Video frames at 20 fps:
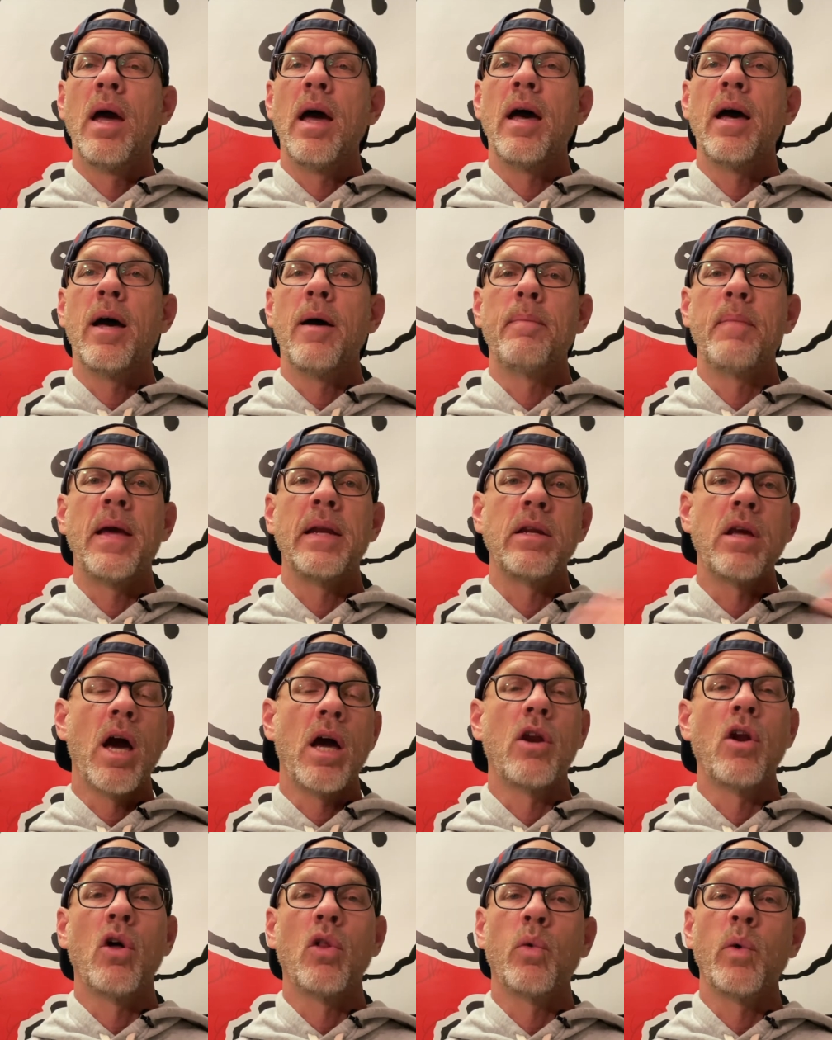Um, had
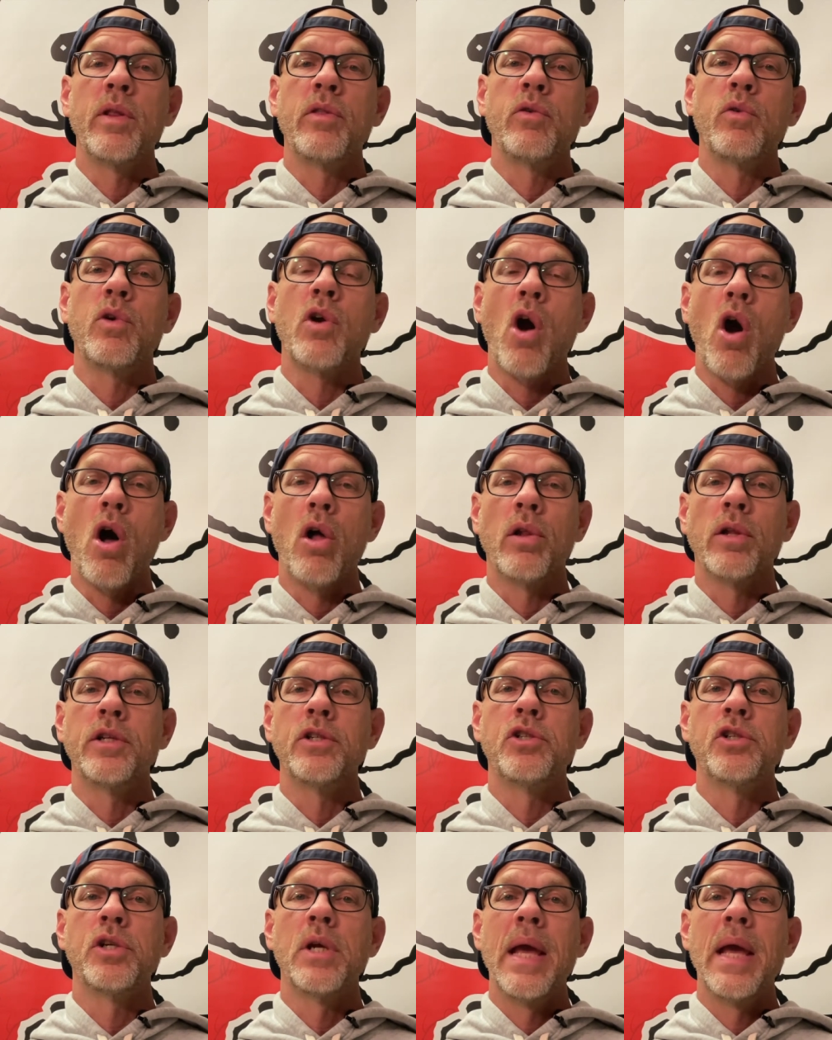gotten all the way through college